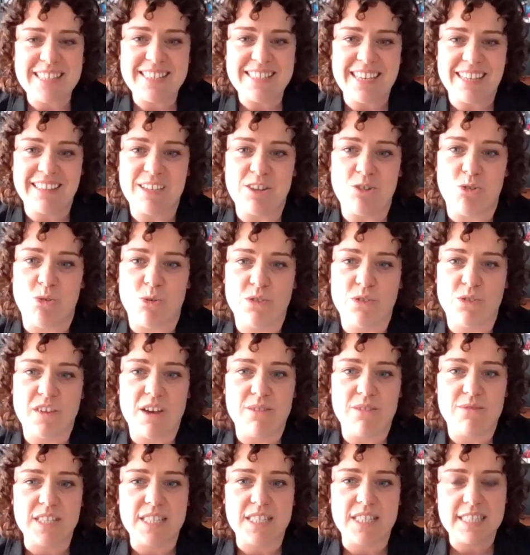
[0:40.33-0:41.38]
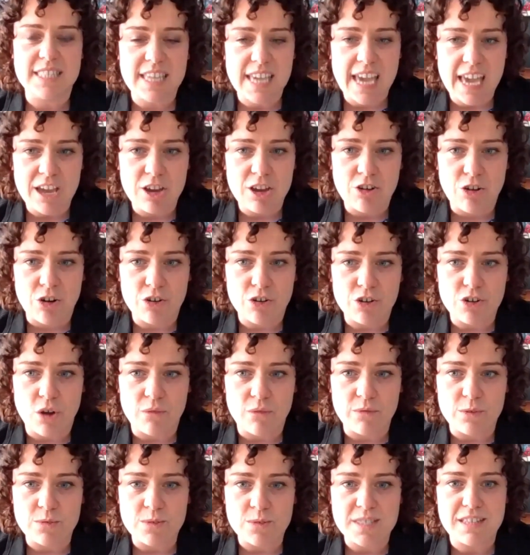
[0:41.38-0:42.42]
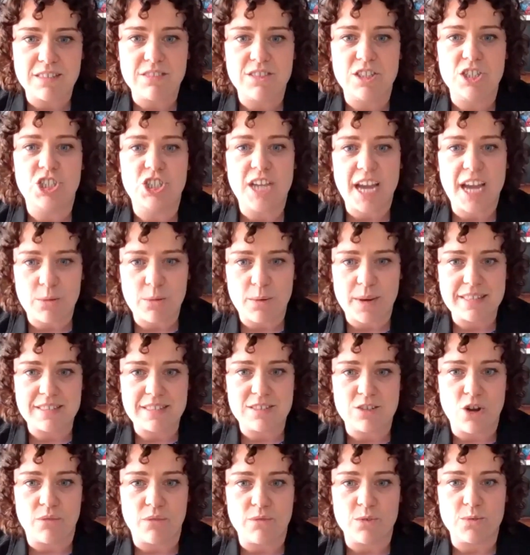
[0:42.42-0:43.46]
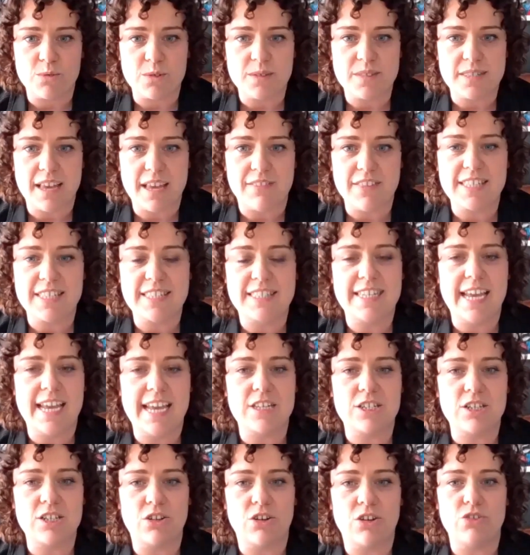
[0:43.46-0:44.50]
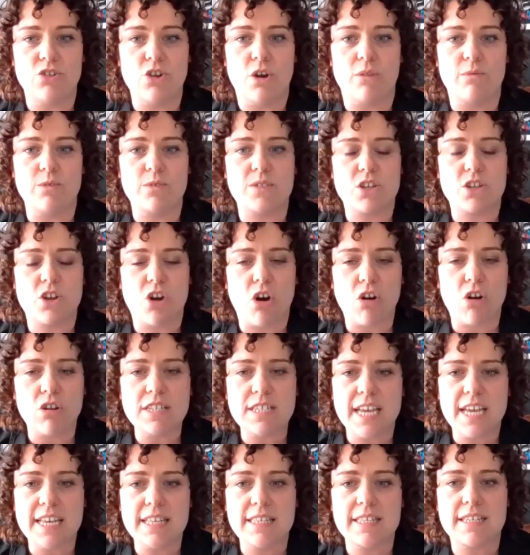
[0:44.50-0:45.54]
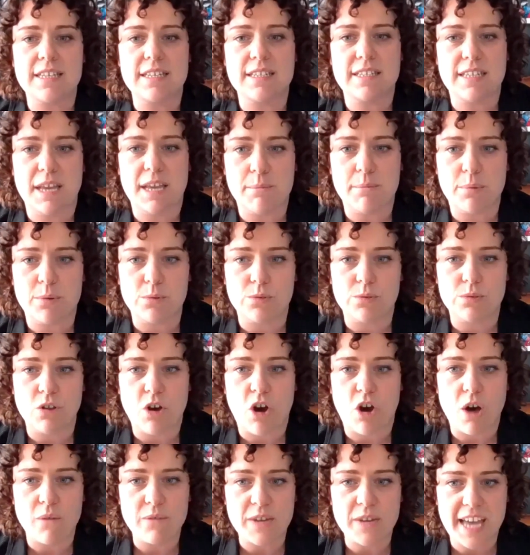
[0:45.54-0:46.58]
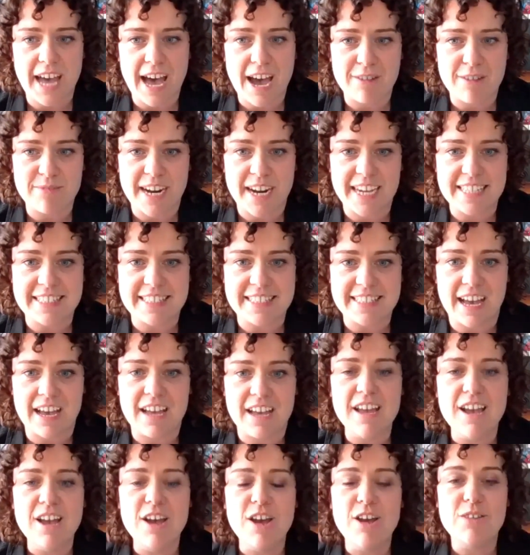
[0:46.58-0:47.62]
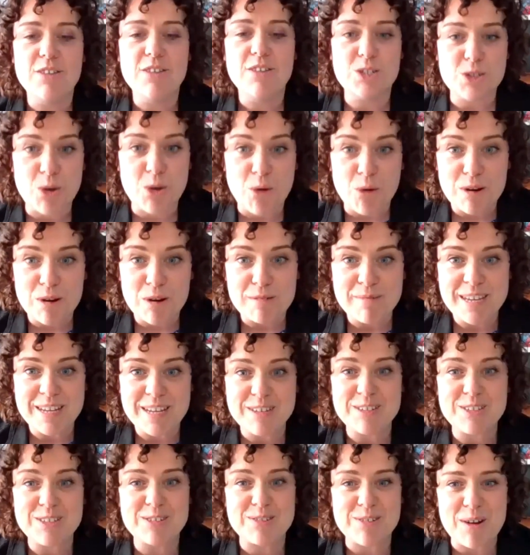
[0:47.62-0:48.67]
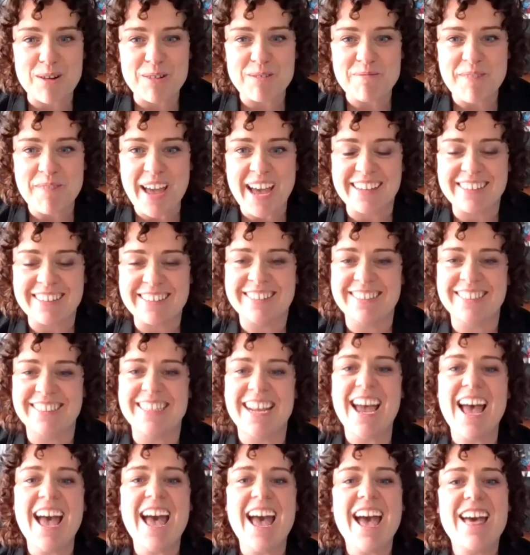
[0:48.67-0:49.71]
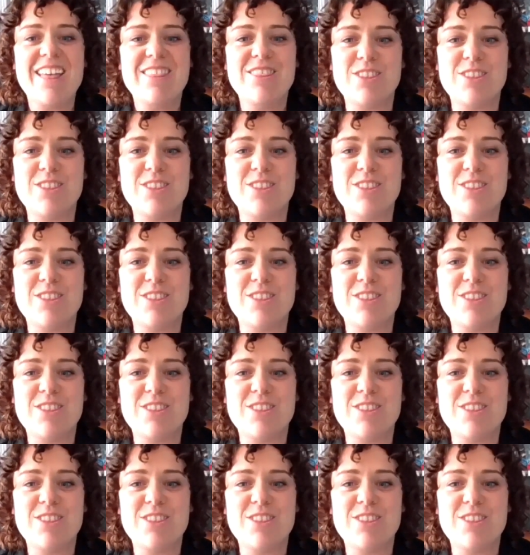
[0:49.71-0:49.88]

best-selling author of the Scarecrow novels, the Jack West novels, and the standalone novels Contest, Temple, Hovercar Racer, The Tournament, Troll Mountain,